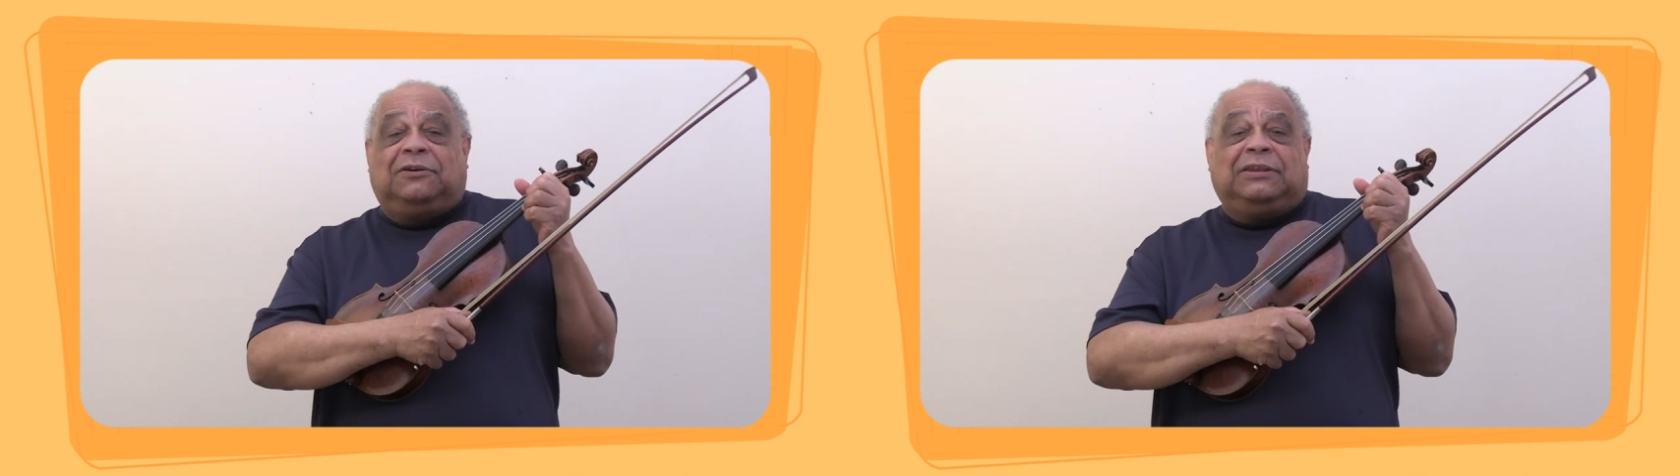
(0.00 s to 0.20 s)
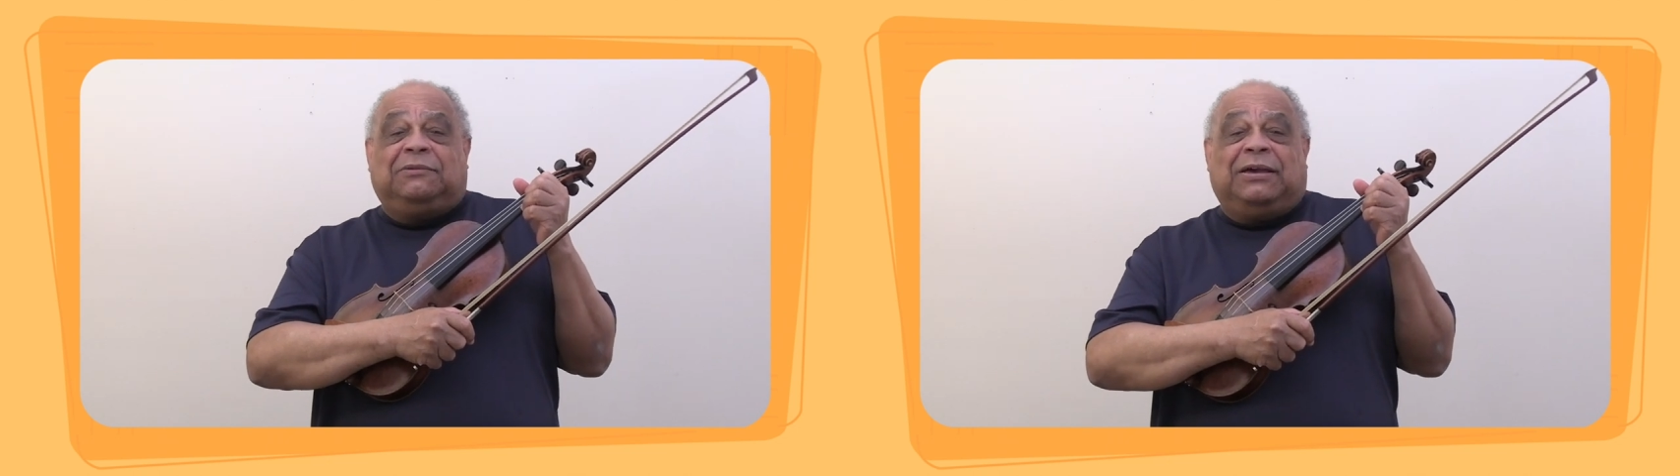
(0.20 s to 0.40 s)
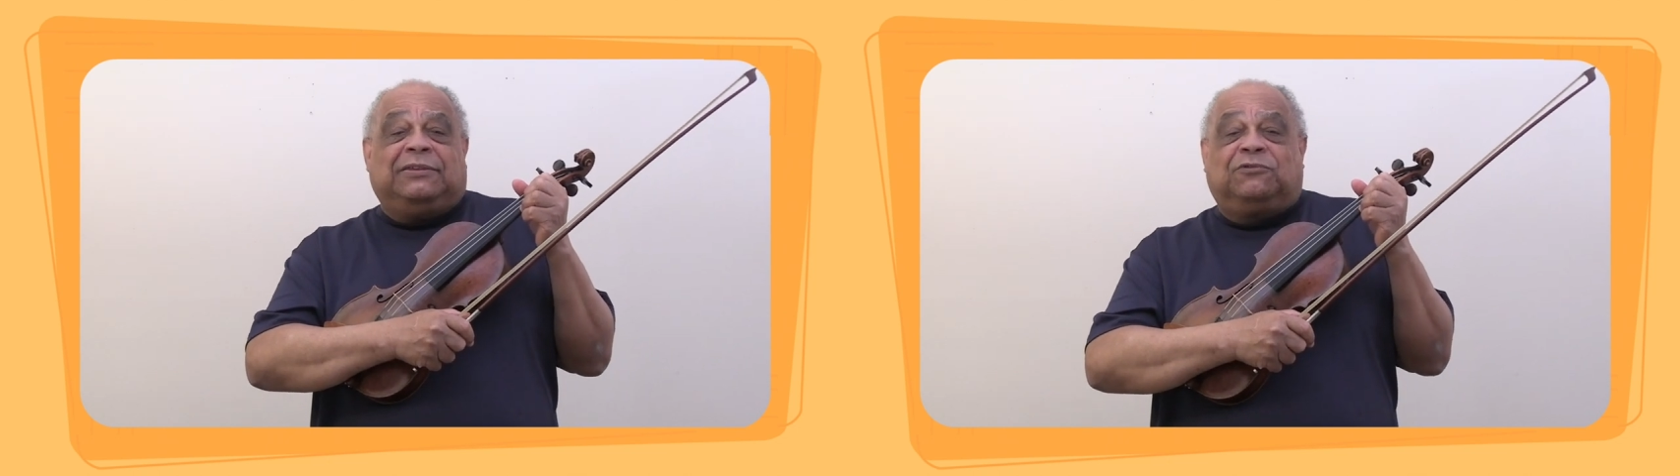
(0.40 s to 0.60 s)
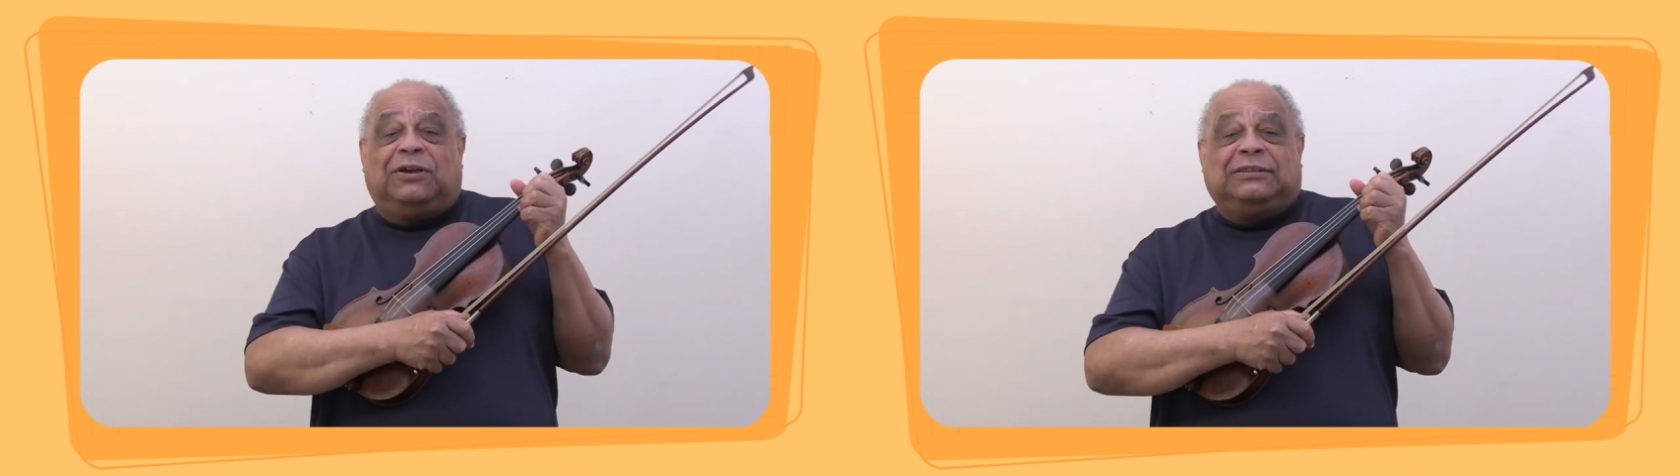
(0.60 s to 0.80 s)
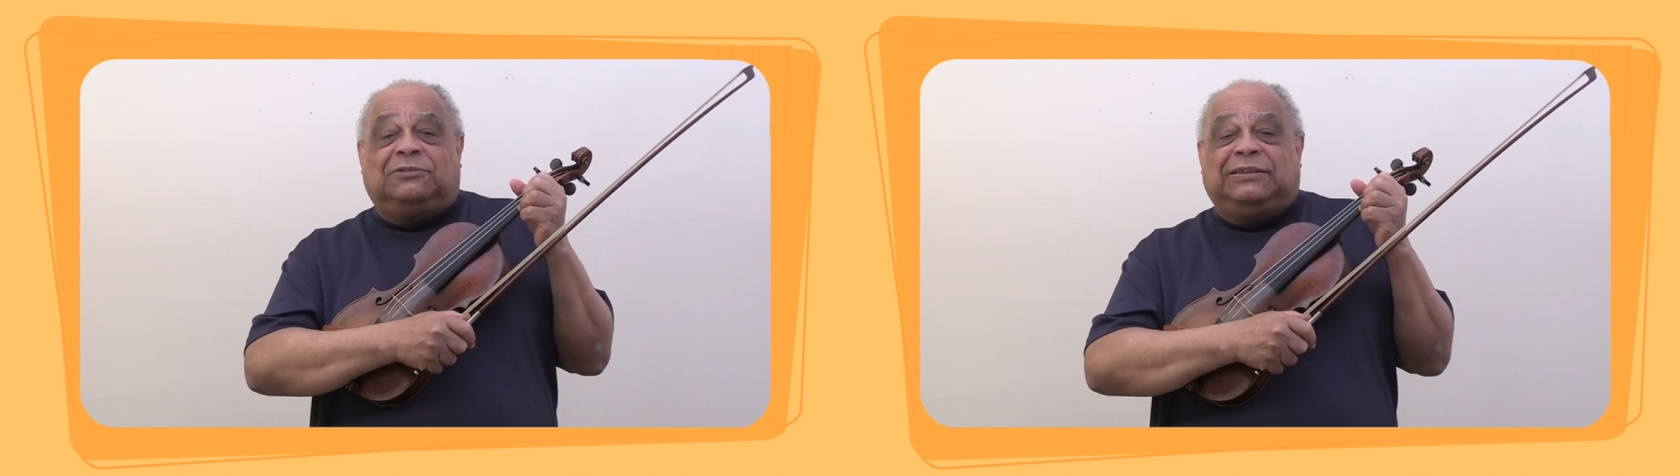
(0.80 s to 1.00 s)
thought he might have
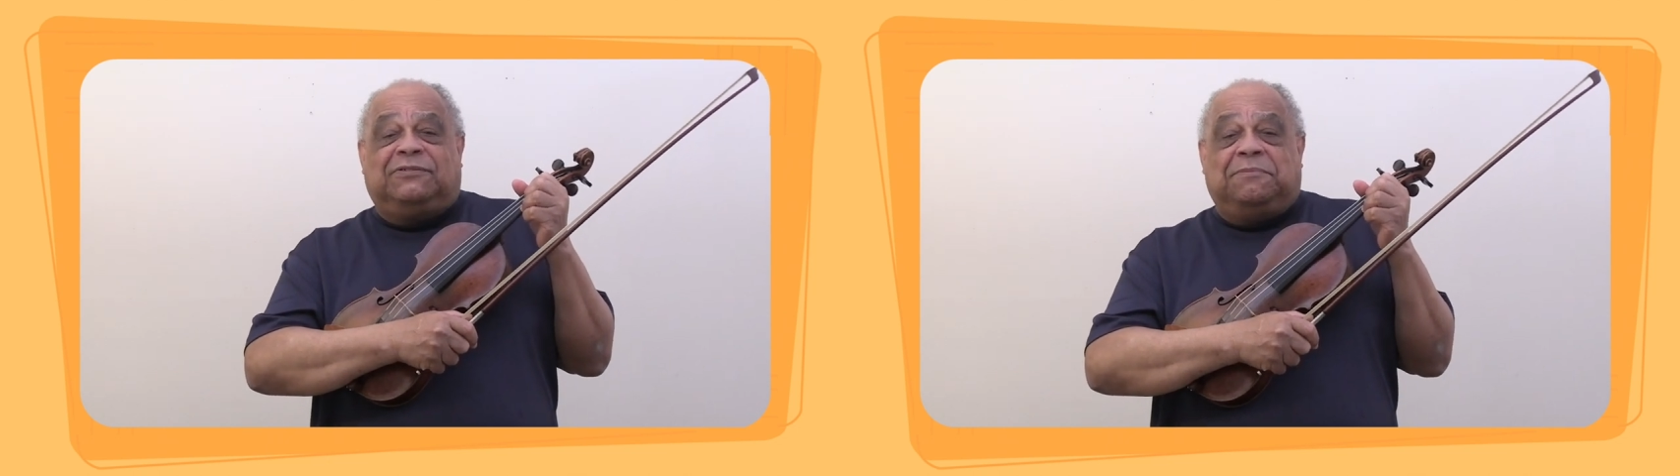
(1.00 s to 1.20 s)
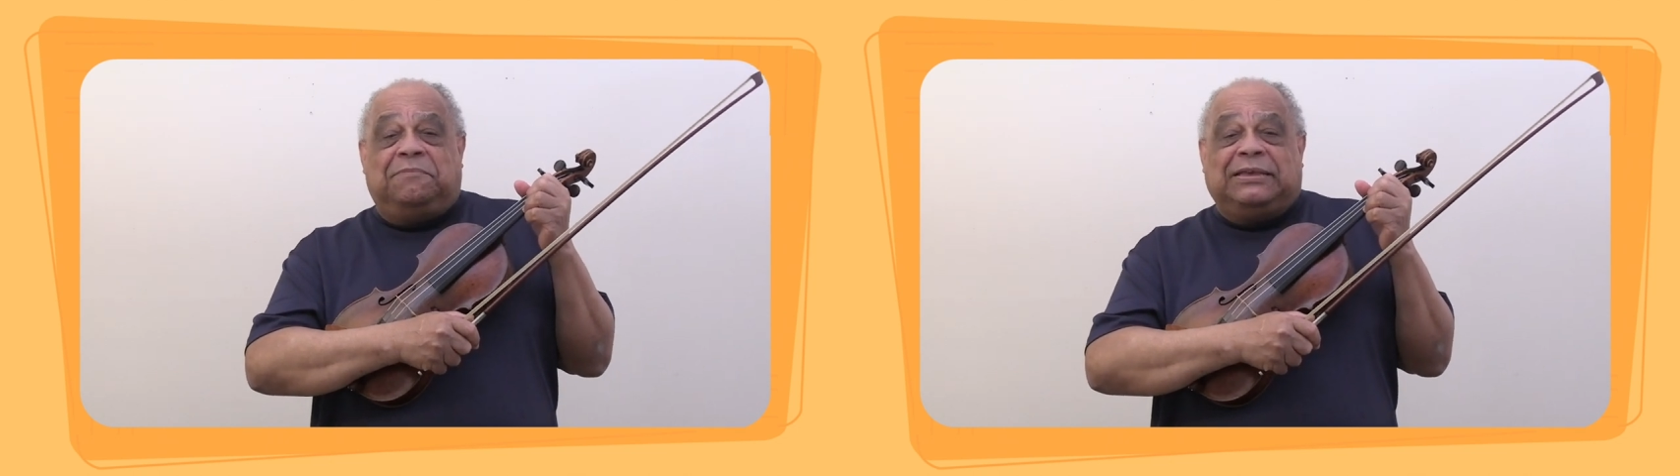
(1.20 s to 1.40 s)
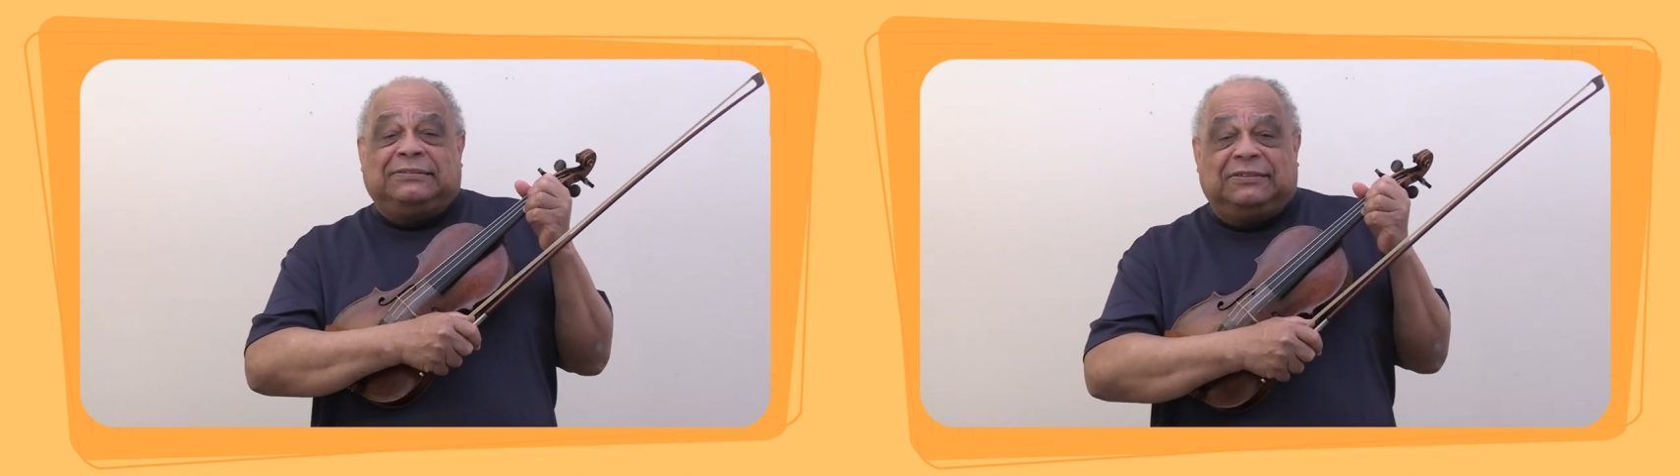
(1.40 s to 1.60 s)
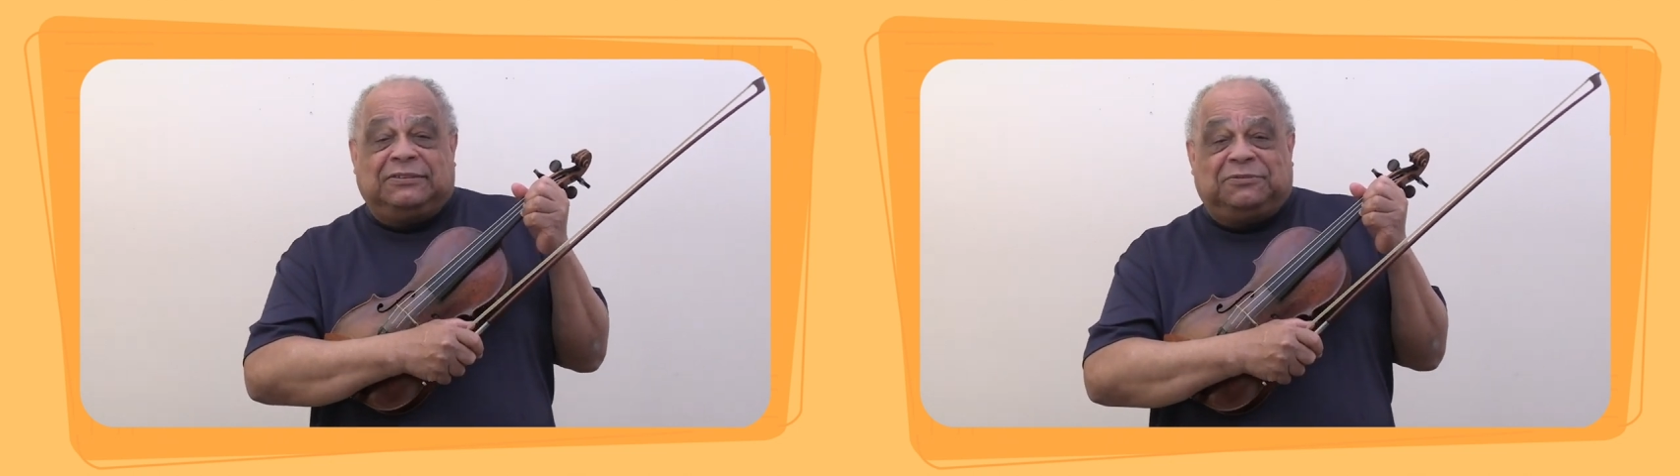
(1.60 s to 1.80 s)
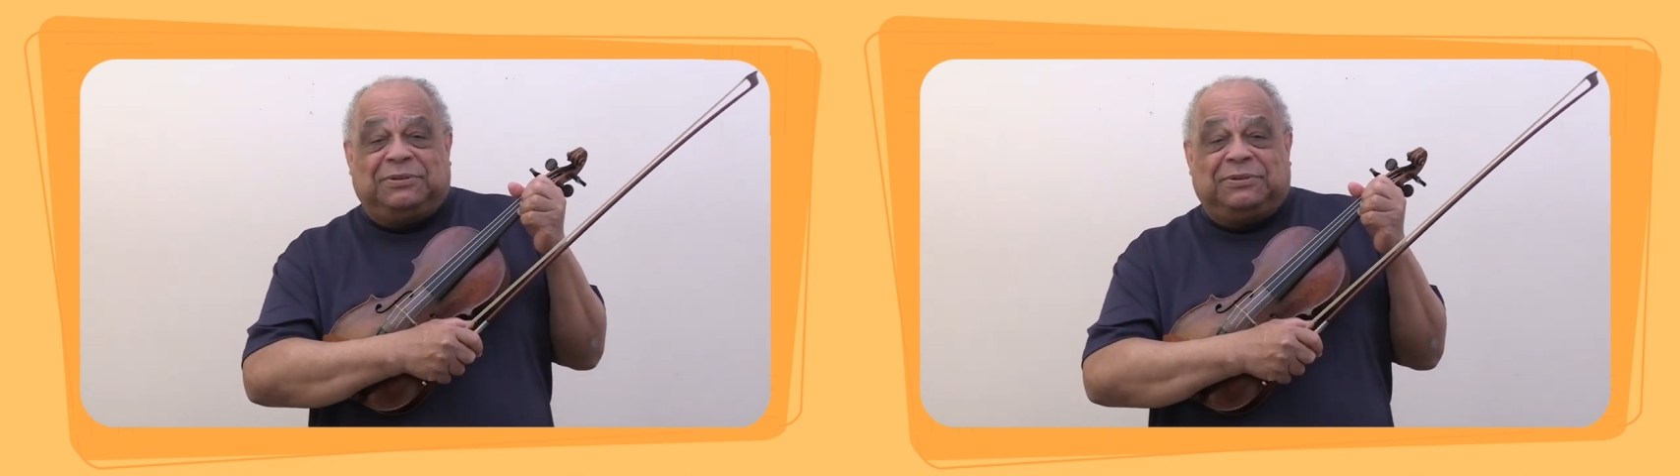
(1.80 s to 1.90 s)
tried to leave a message,